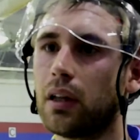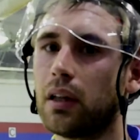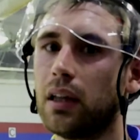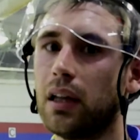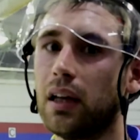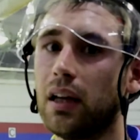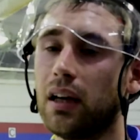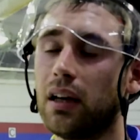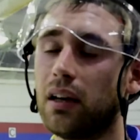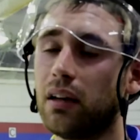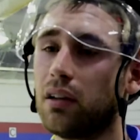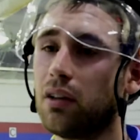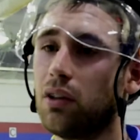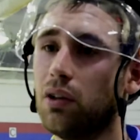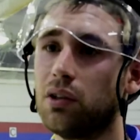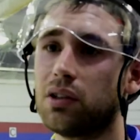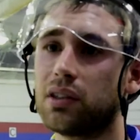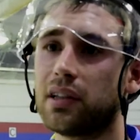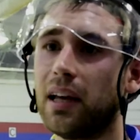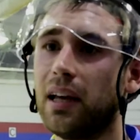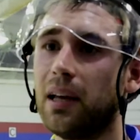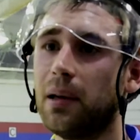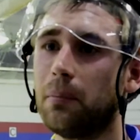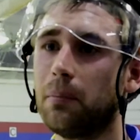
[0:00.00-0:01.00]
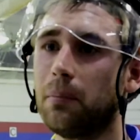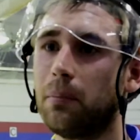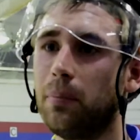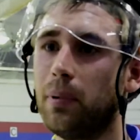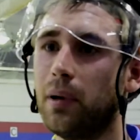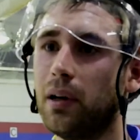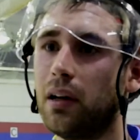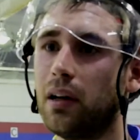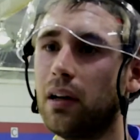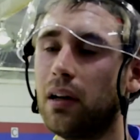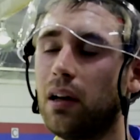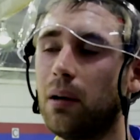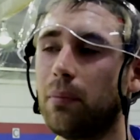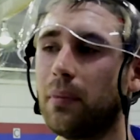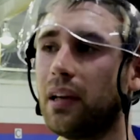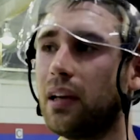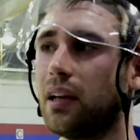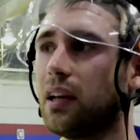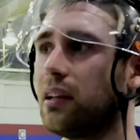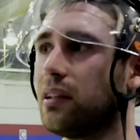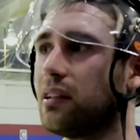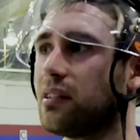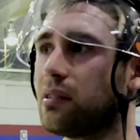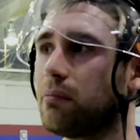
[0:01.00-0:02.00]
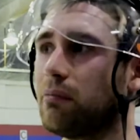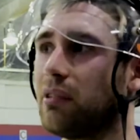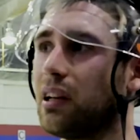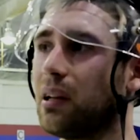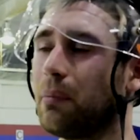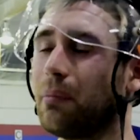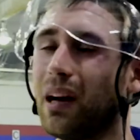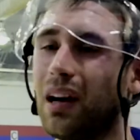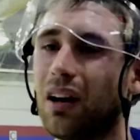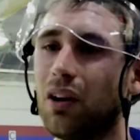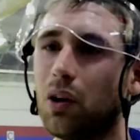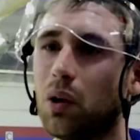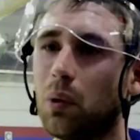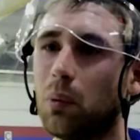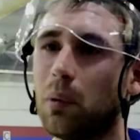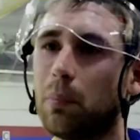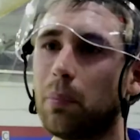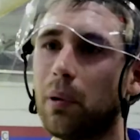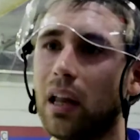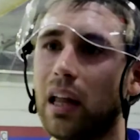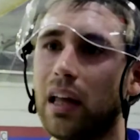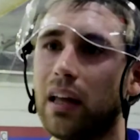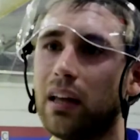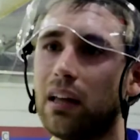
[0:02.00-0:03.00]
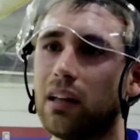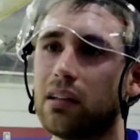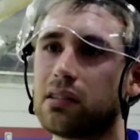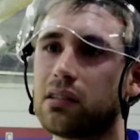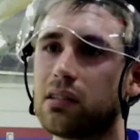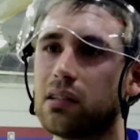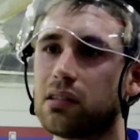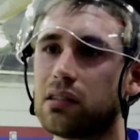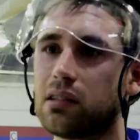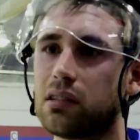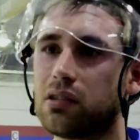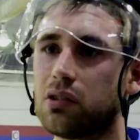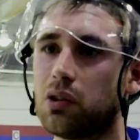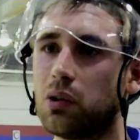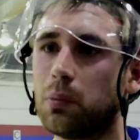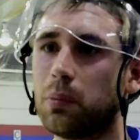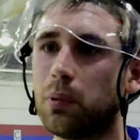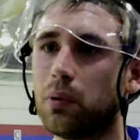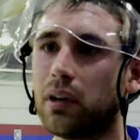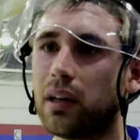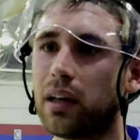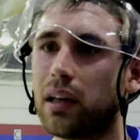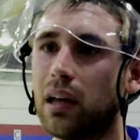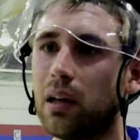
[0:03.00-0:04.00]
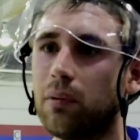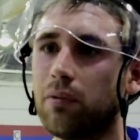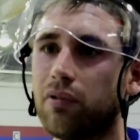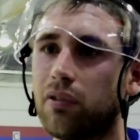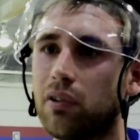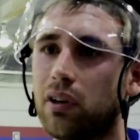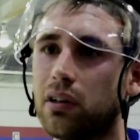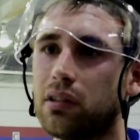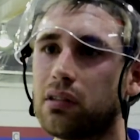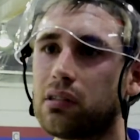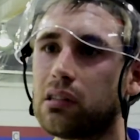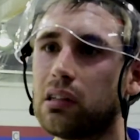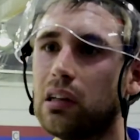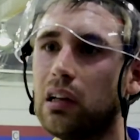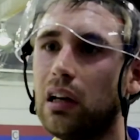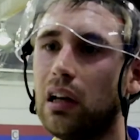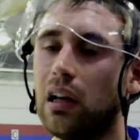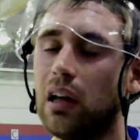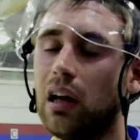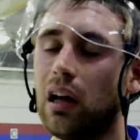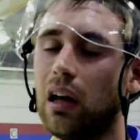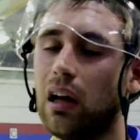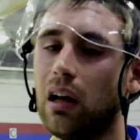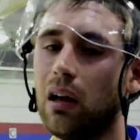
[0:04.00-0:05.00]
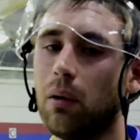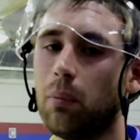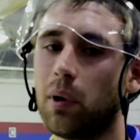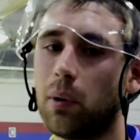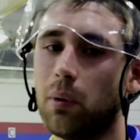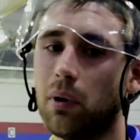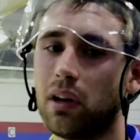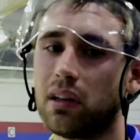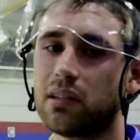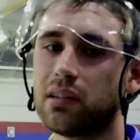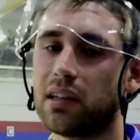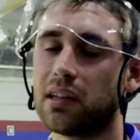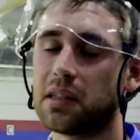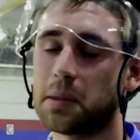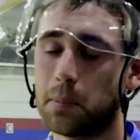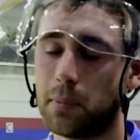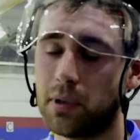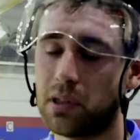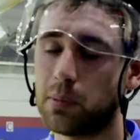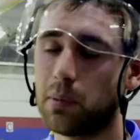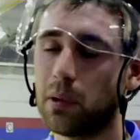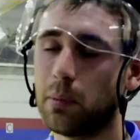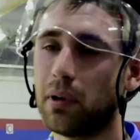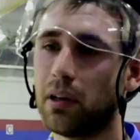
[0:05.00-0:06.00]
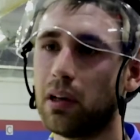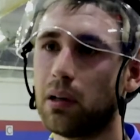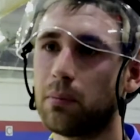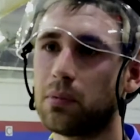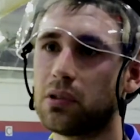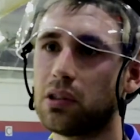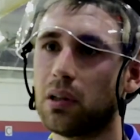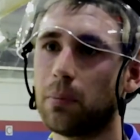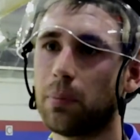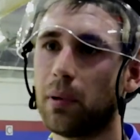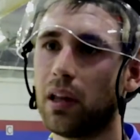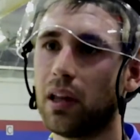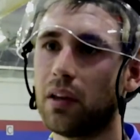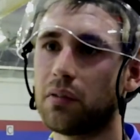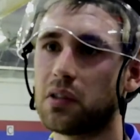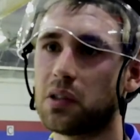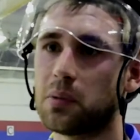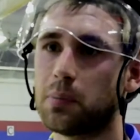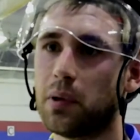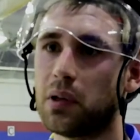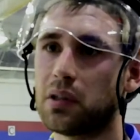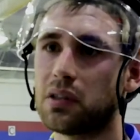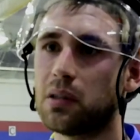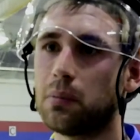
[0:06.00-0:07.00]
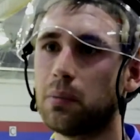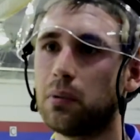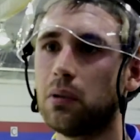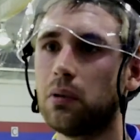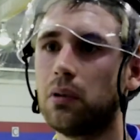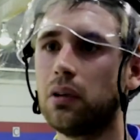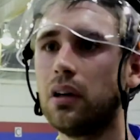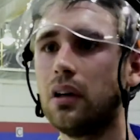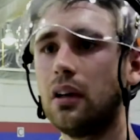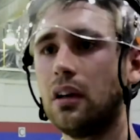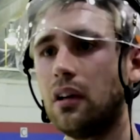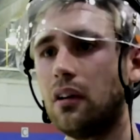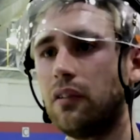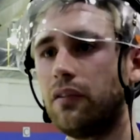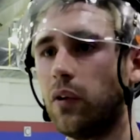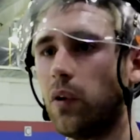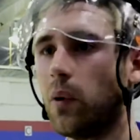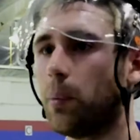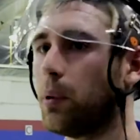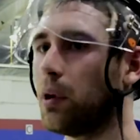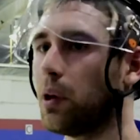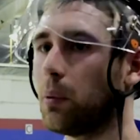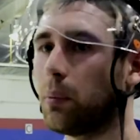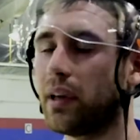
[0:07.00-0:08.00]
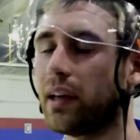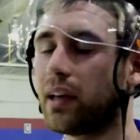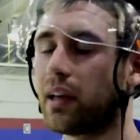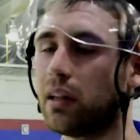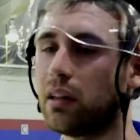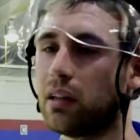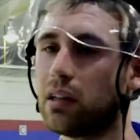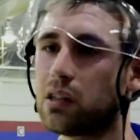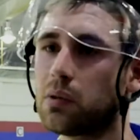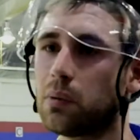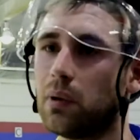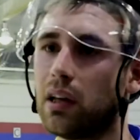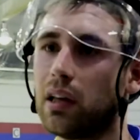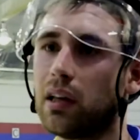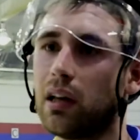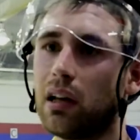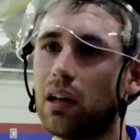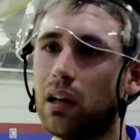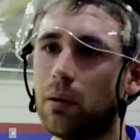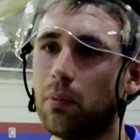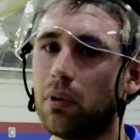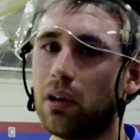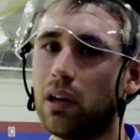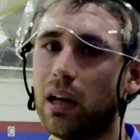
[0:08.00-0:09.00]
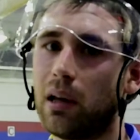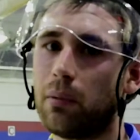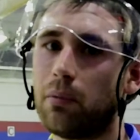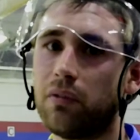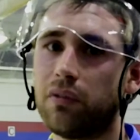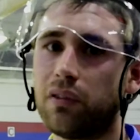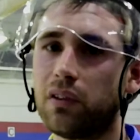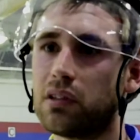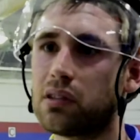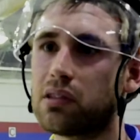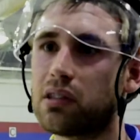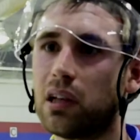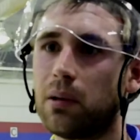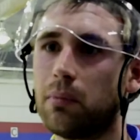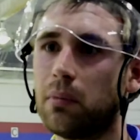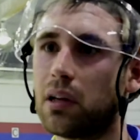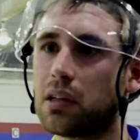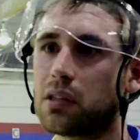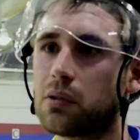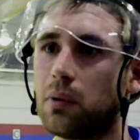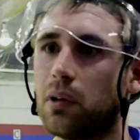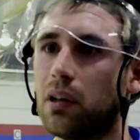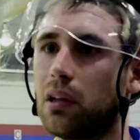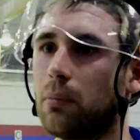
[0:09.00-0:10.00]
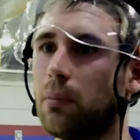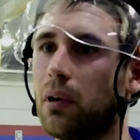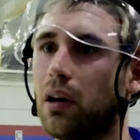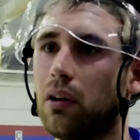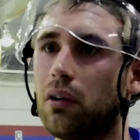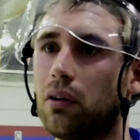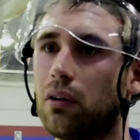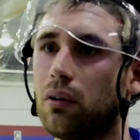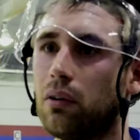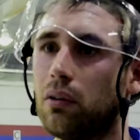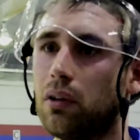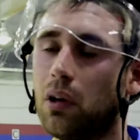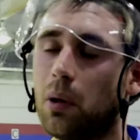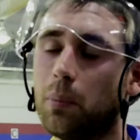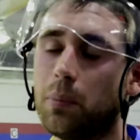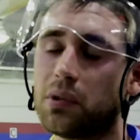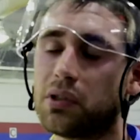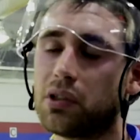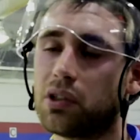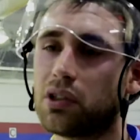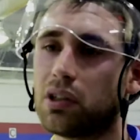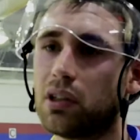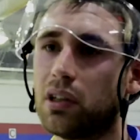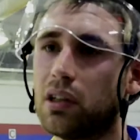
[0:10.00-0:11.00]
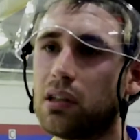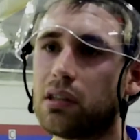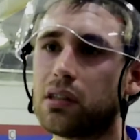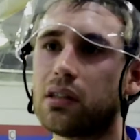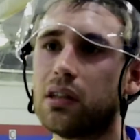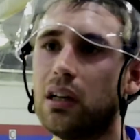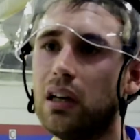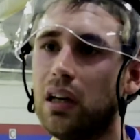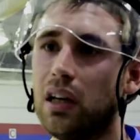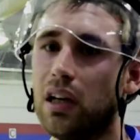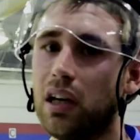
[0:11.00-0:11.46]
Yeah, huge game, but I mean, it doesn't really matter who we play. It's a 2-point game for us. We want to take as much momentum to the playoffs as possible. 4-point weekend this weekend, and we're aiming for the same next week, no matter who the opposition is.